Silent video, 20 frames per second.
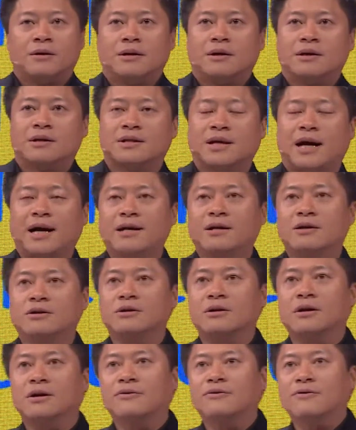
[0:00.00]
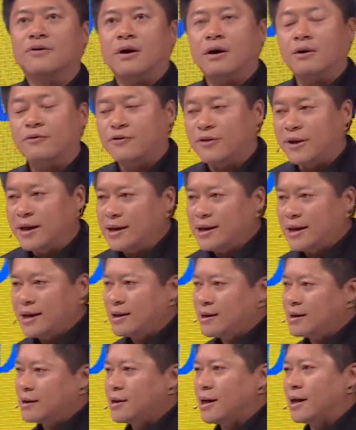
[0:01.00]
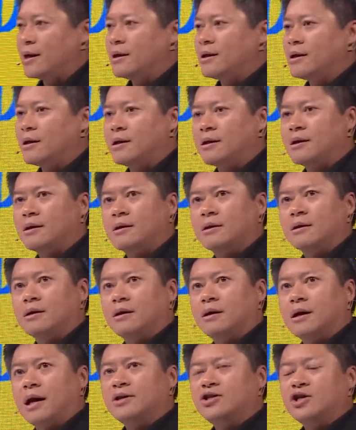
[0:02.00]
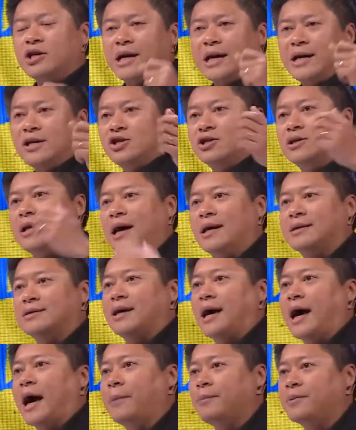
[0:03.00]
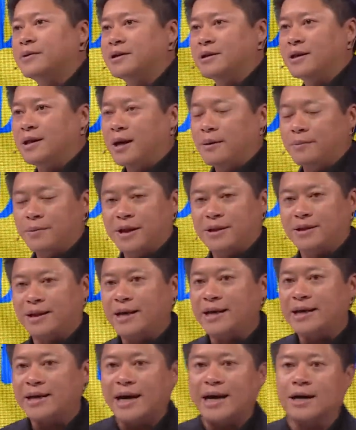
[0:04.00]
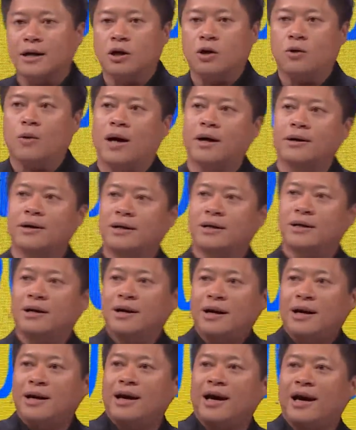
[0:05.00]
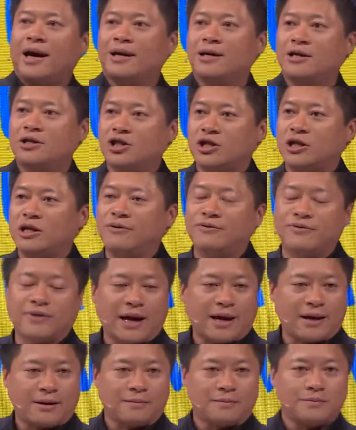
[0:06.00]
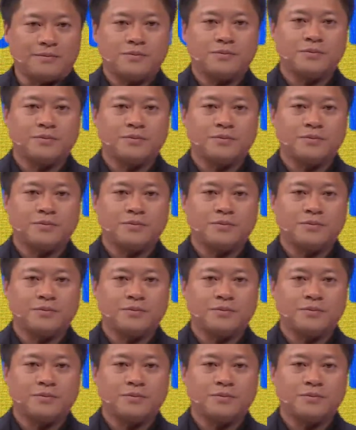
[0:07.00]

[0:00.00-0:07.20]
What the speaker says: cycle of thinking that education has to happen to them, that they can't go out and achieve that.